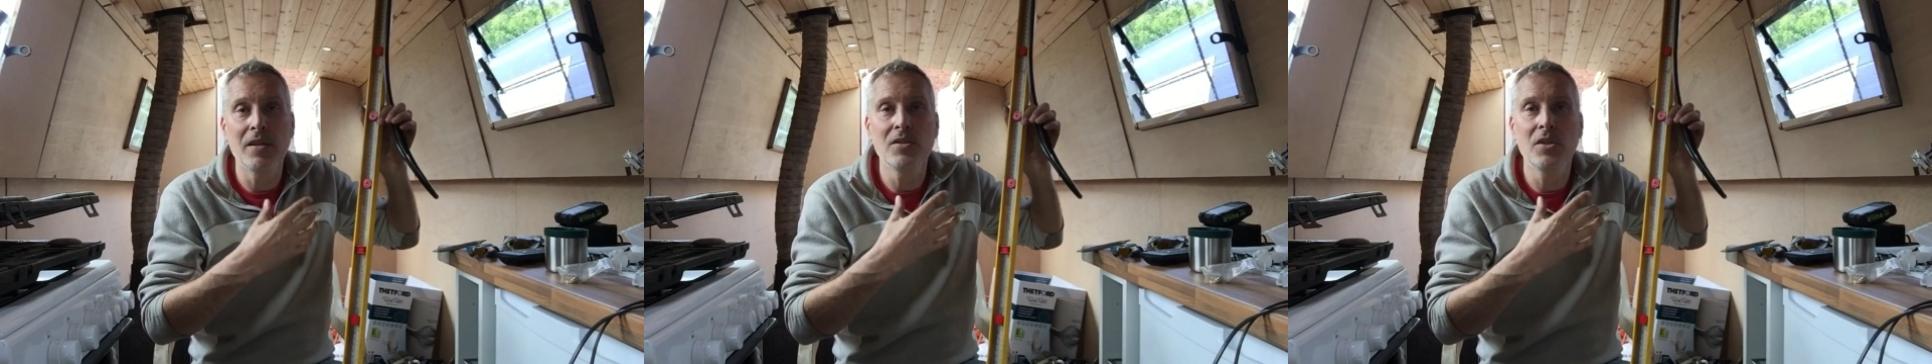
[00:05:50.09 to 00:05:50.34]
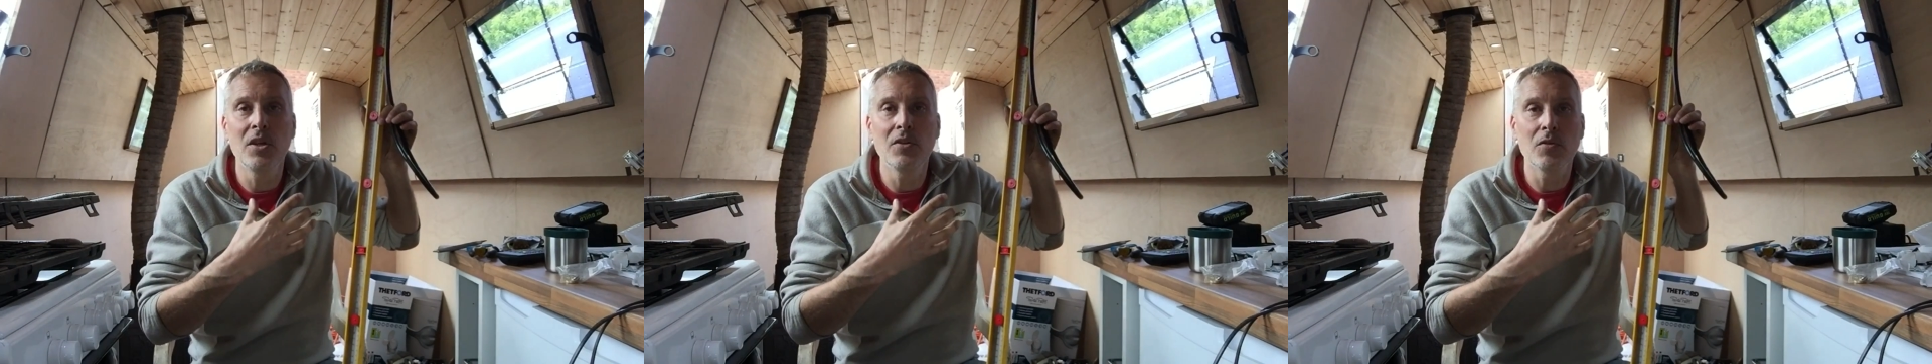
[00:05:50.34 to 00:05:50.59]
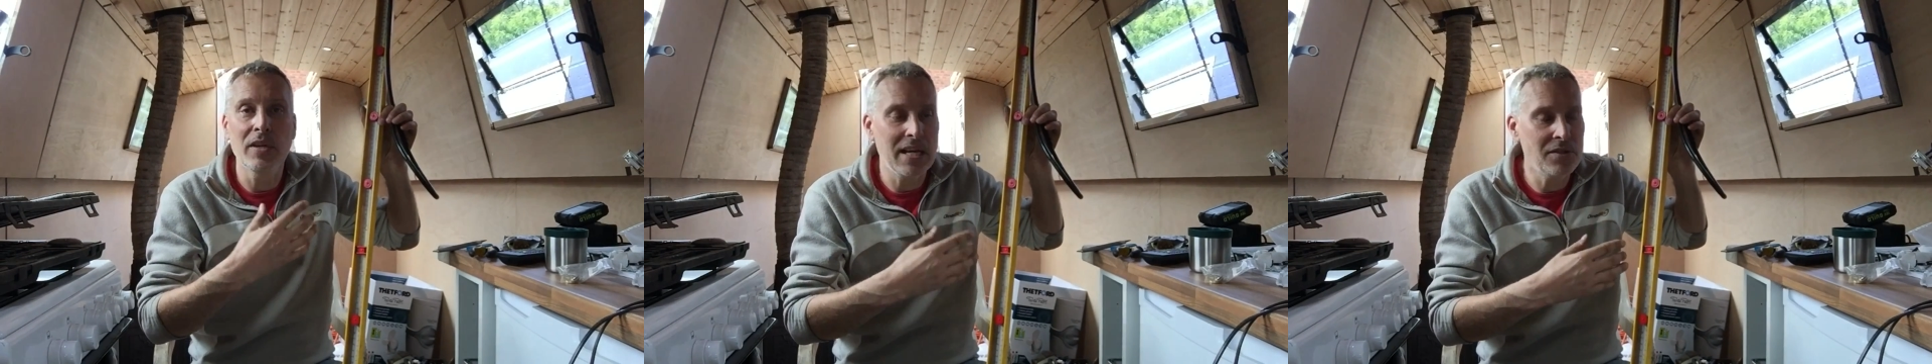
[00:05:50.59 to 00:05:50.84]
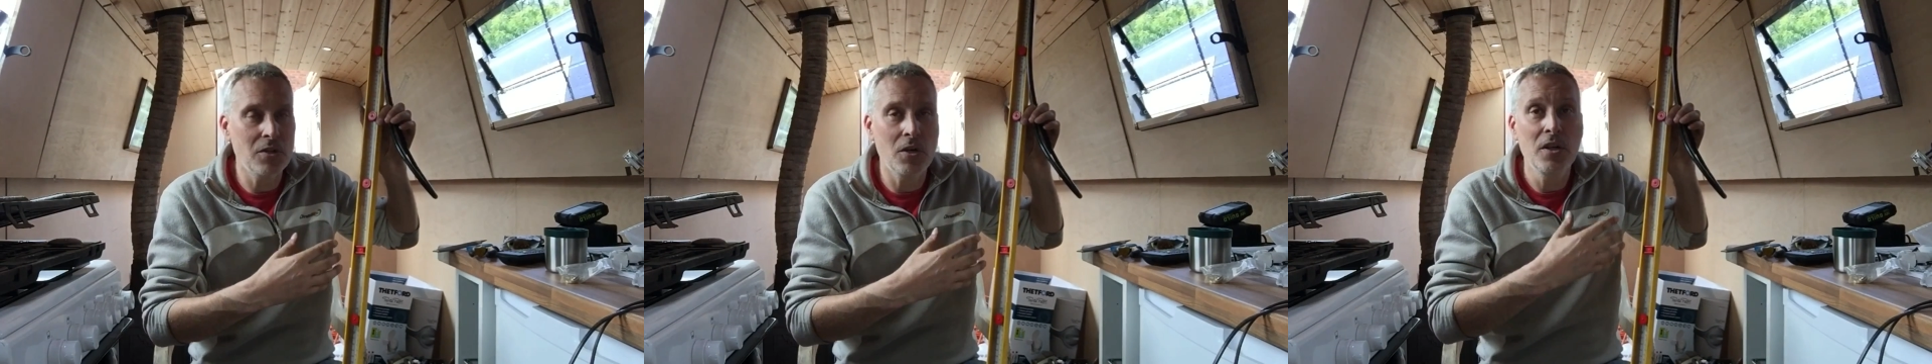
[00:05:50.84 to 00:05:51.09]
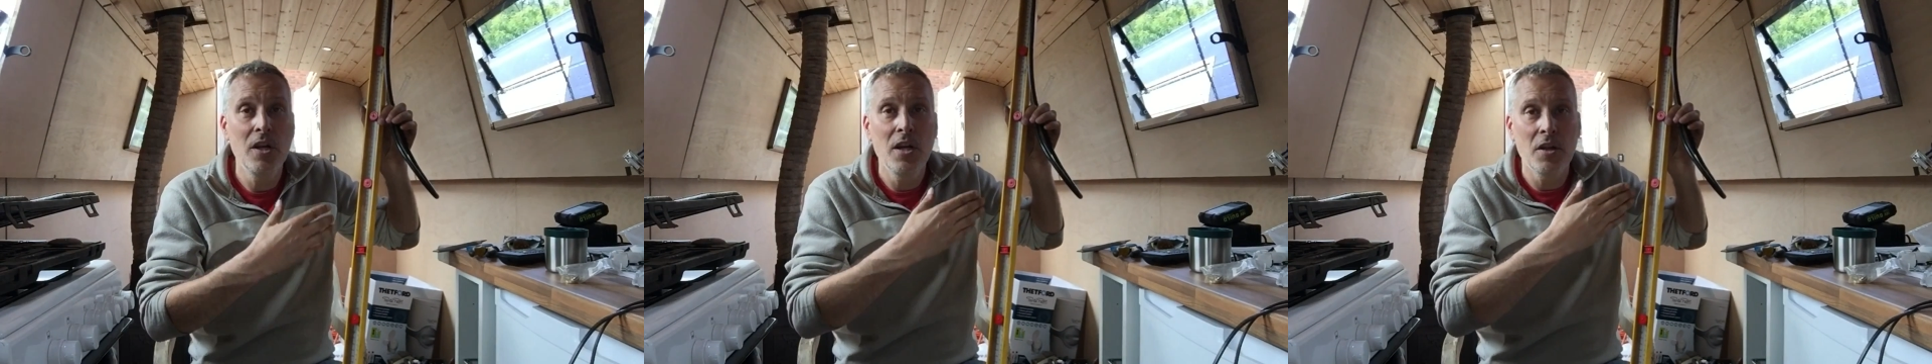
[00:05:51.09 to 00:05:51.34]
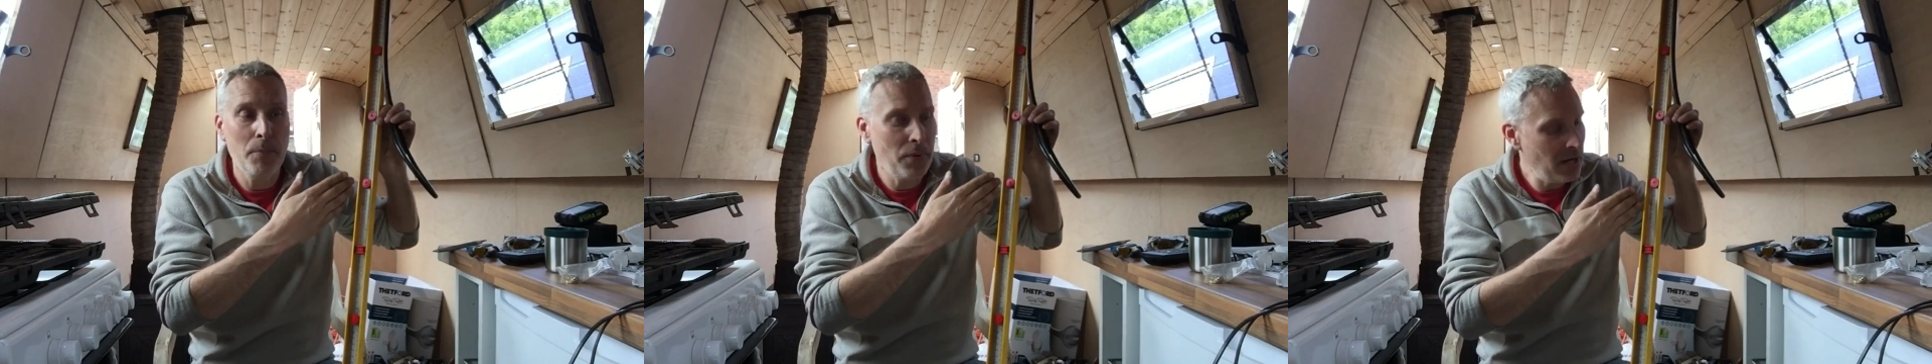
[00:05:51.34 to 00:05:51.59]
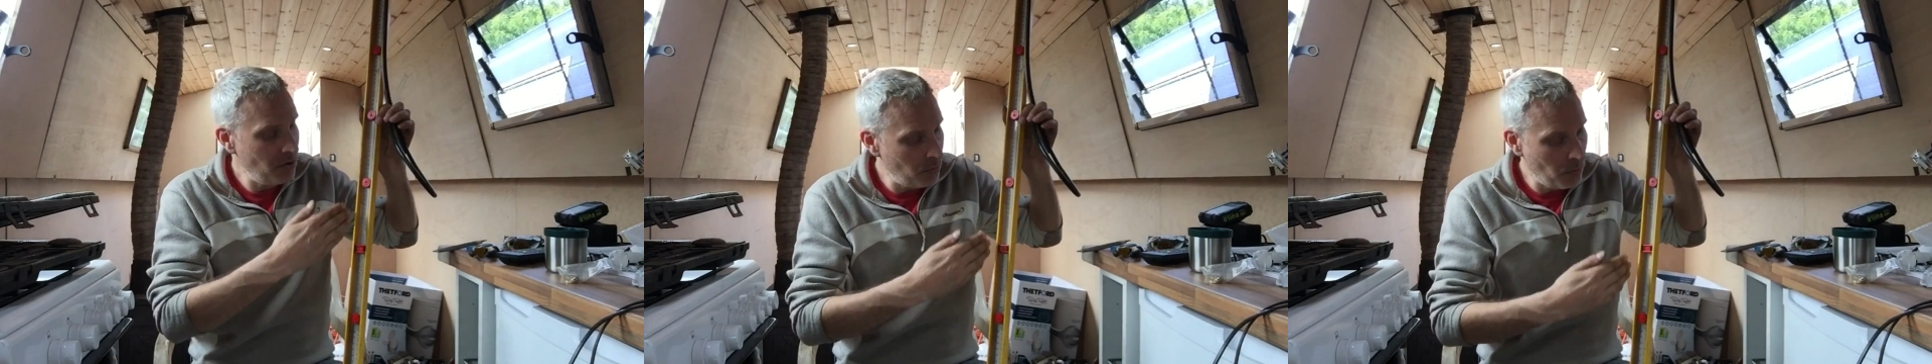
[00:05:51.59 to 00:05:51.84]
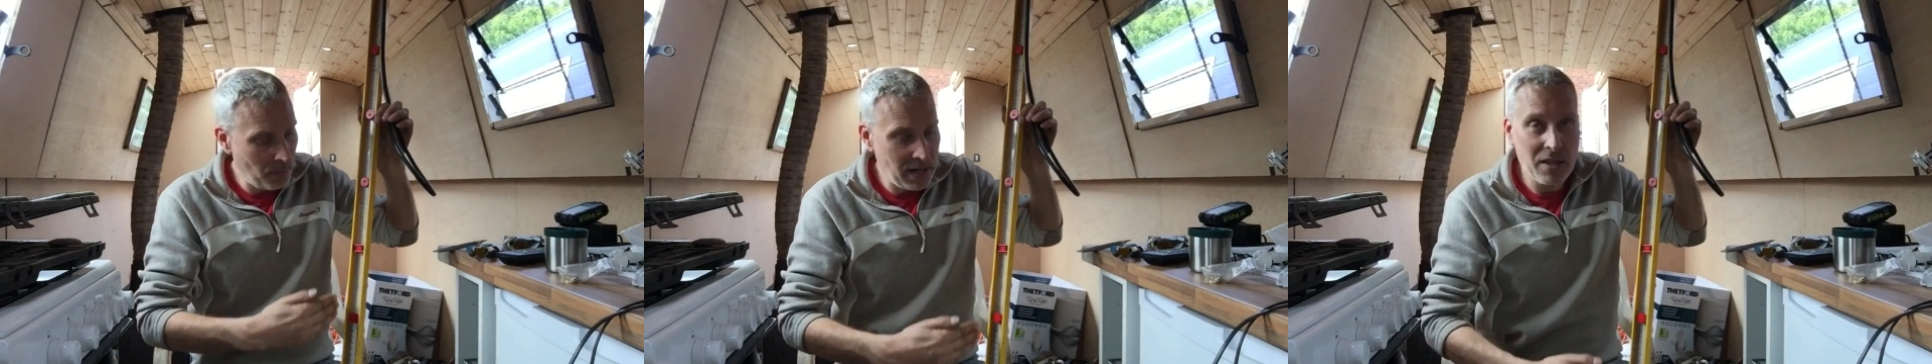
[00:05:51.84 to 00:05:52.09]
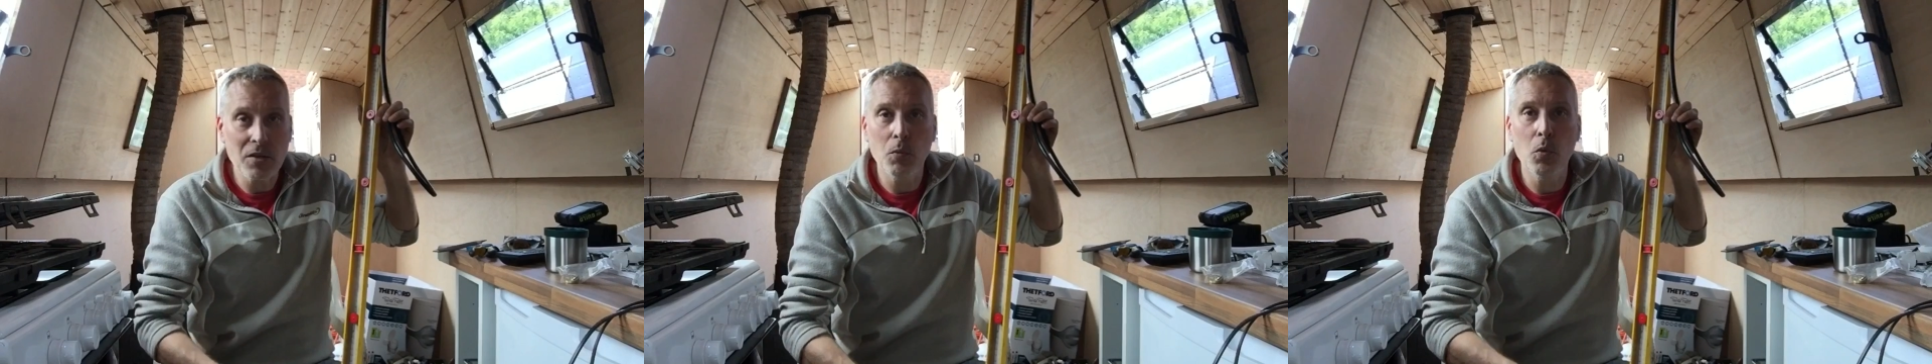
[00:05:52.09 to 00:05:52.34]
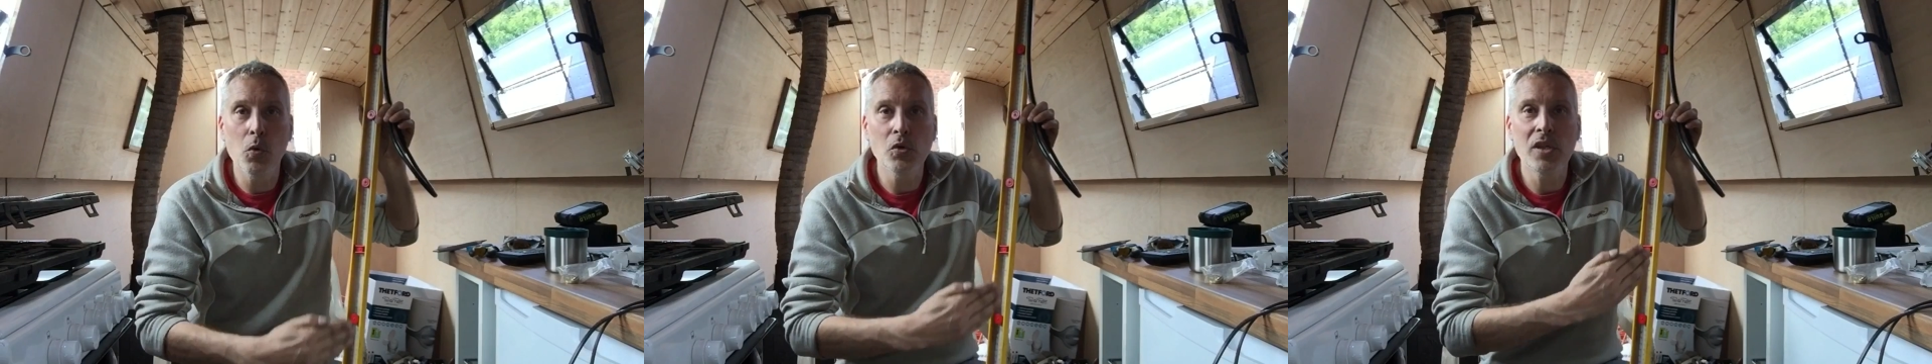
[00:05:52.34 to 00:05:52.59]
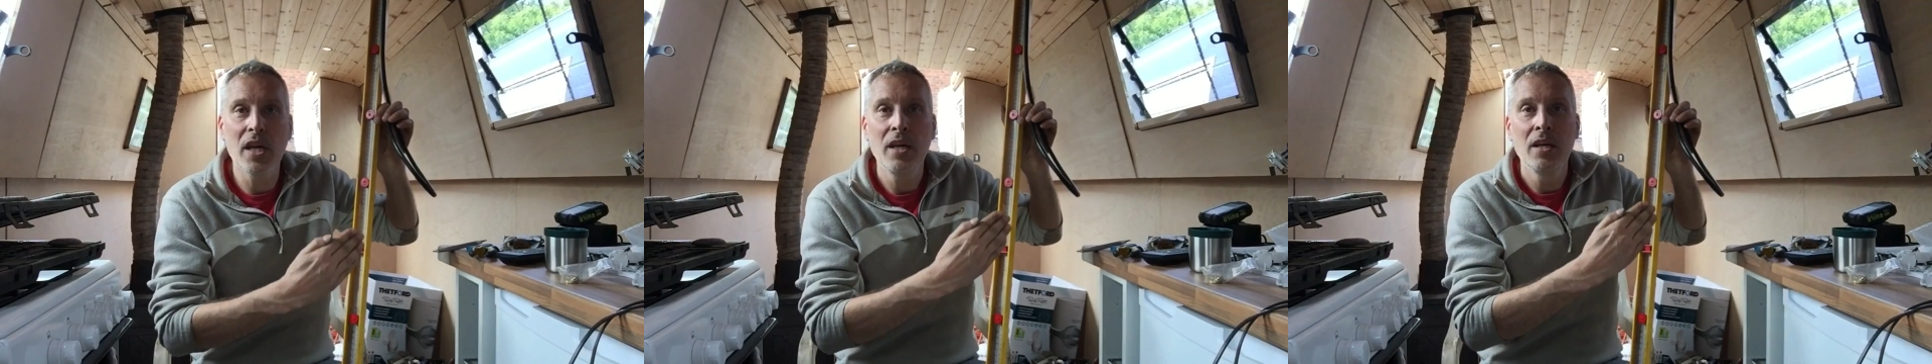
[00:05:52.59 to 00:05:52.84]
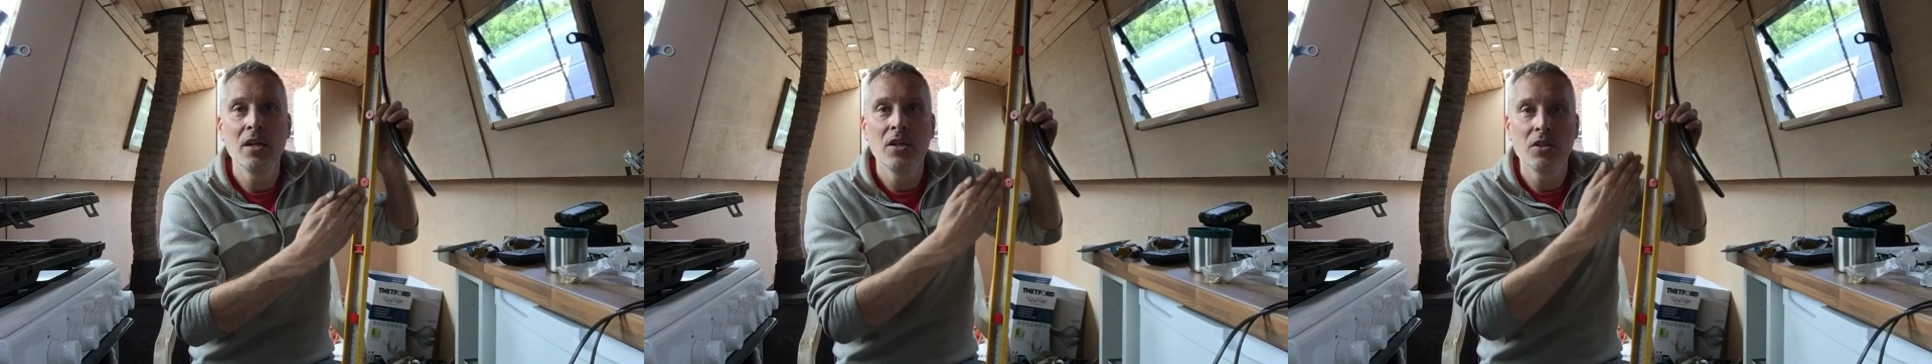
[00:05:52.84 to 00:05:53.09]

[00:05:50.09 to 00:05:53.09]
and turn your gas on, the pressure will make the water